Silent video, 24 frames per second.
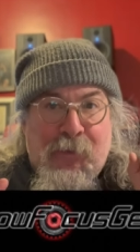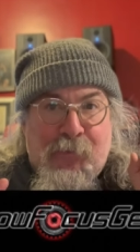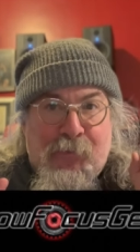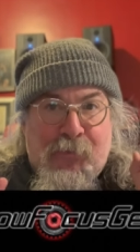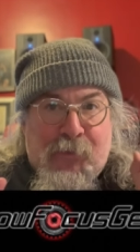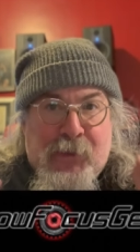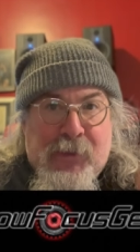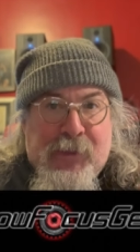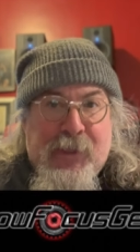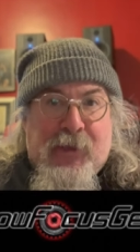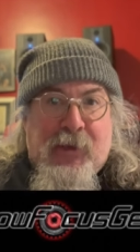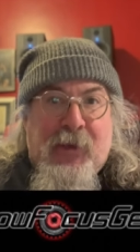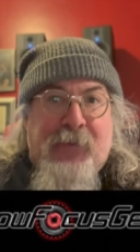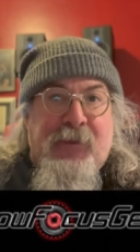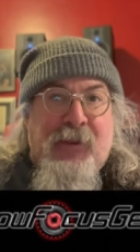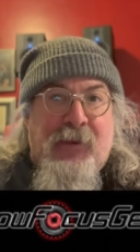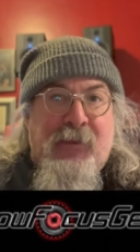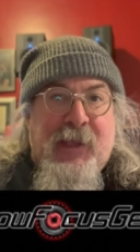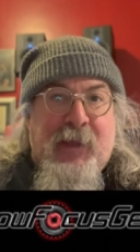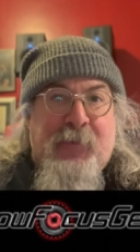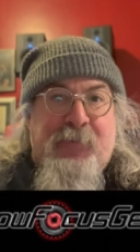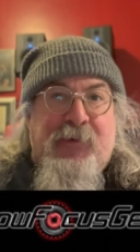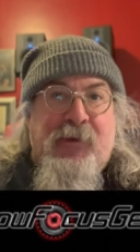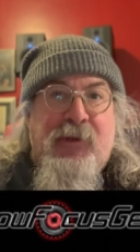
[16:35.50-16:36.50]
click on the
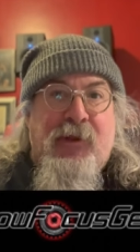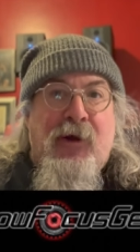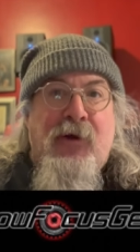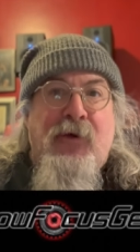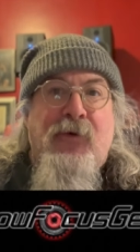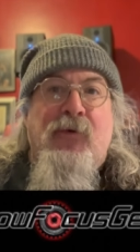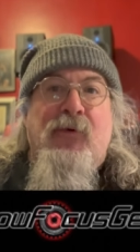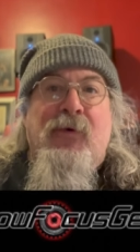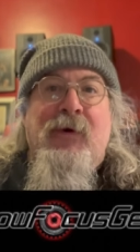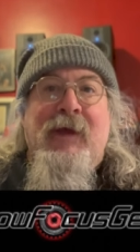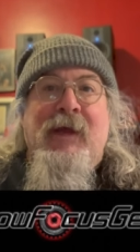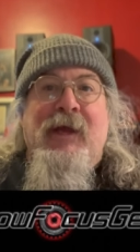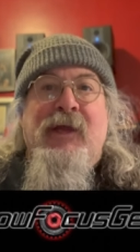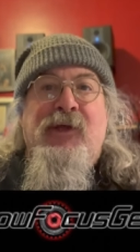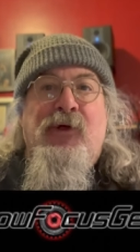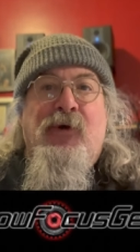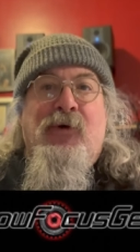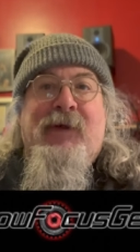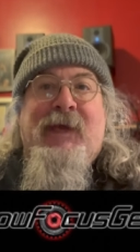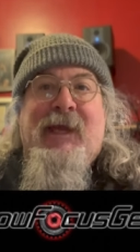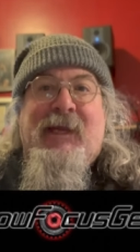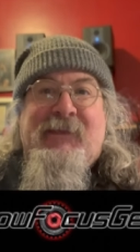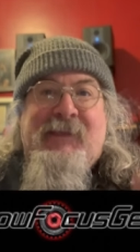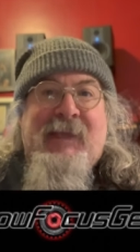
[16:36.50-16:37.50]
link below, you'll
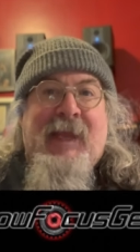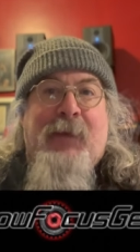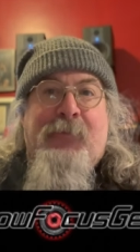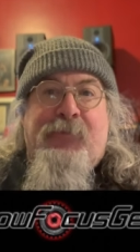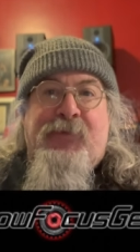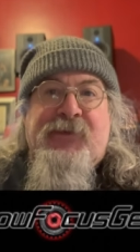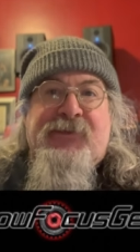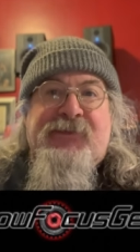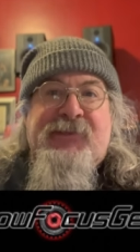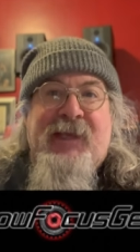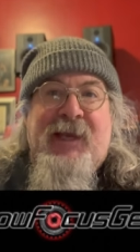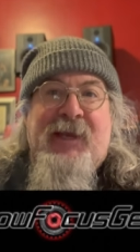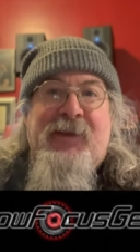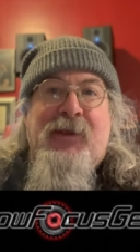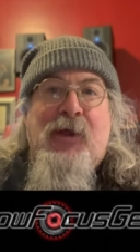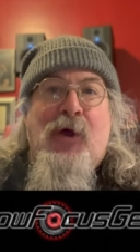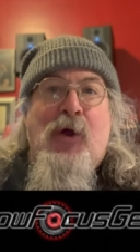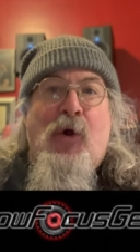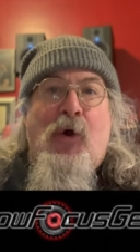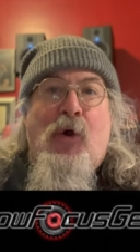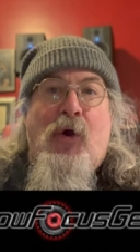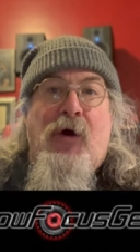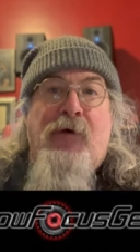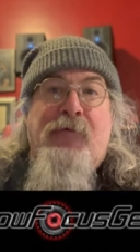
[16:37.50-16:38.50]
get 10%
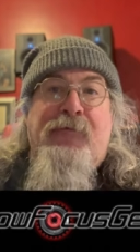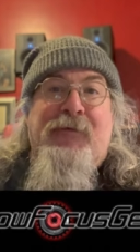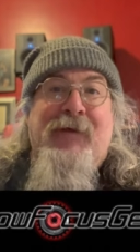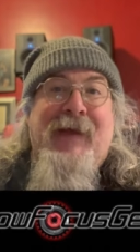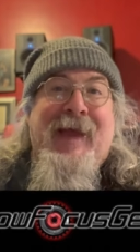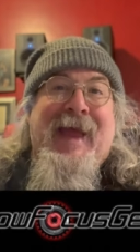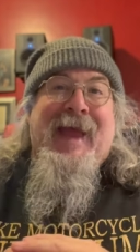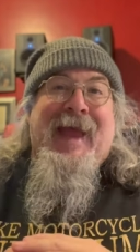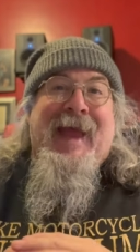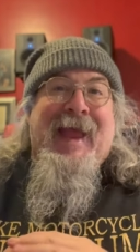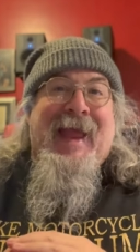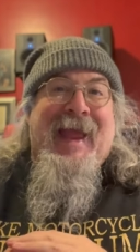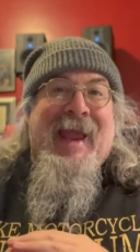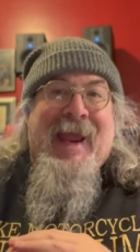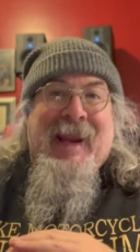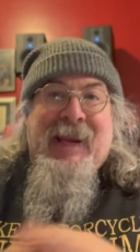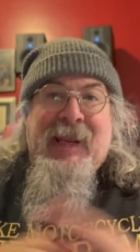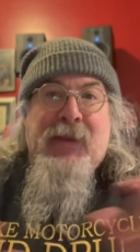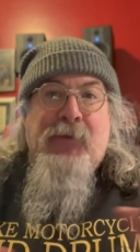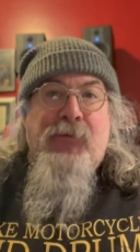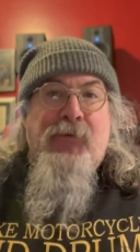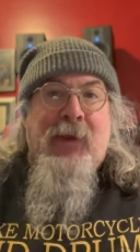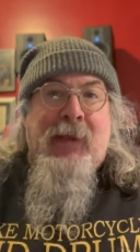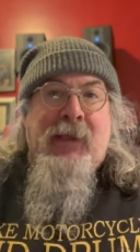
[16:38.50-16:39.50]
off
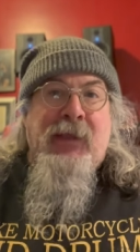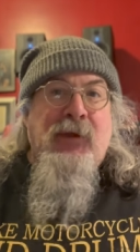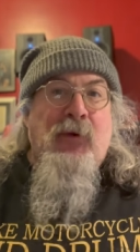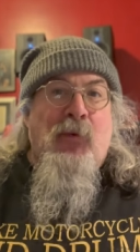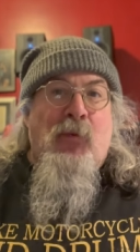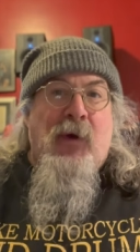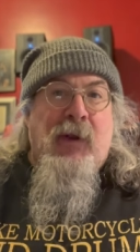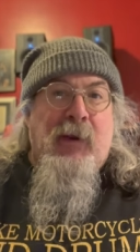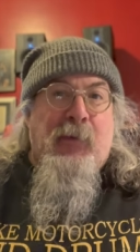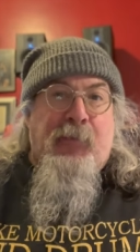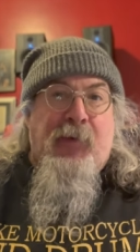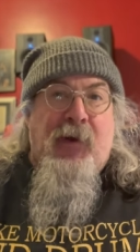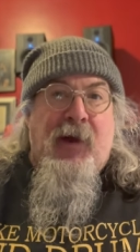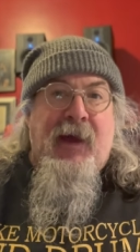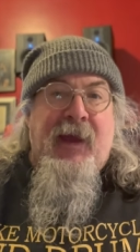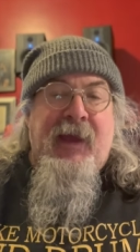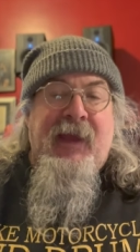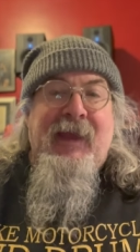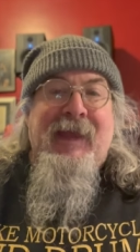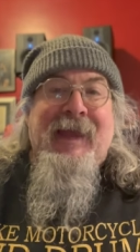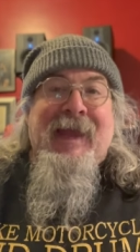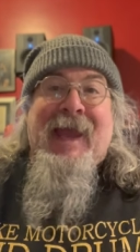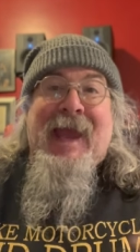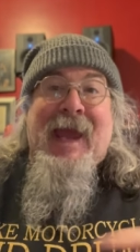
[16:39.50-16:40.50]
any ring you want to
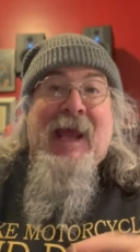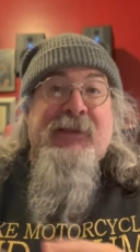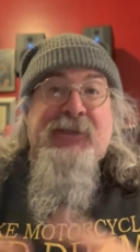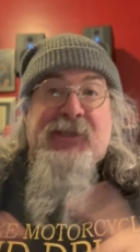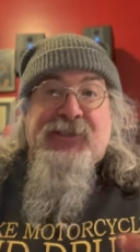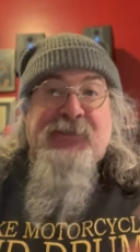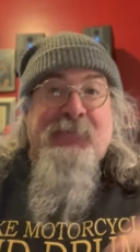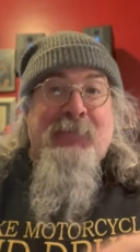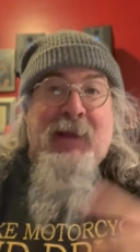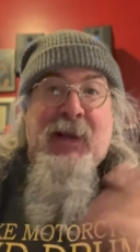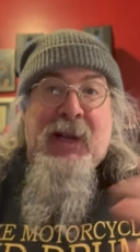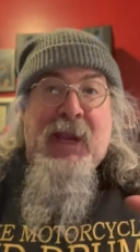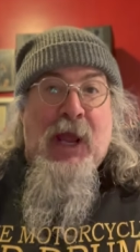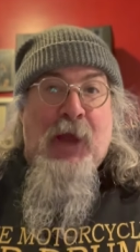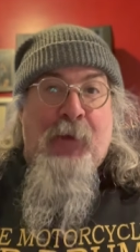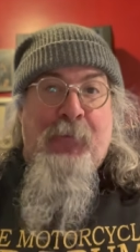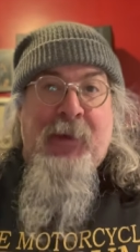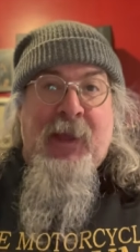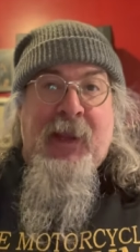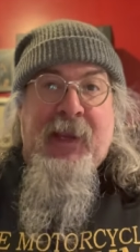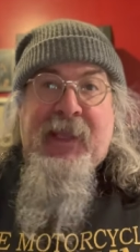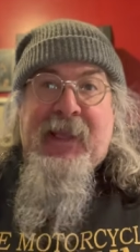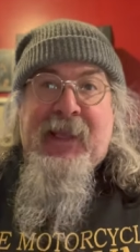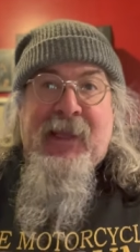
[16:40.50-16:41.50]
buy, and it doesn't matter how
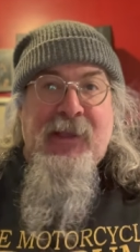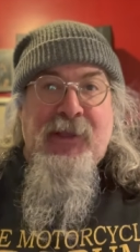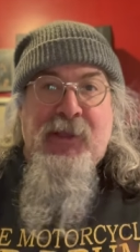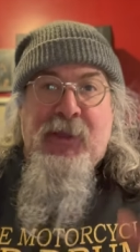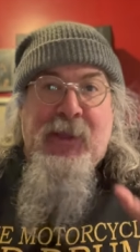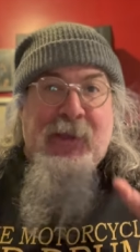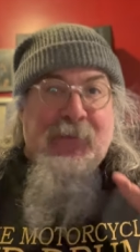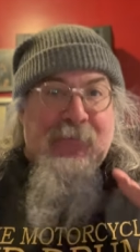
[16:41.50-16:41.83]
many.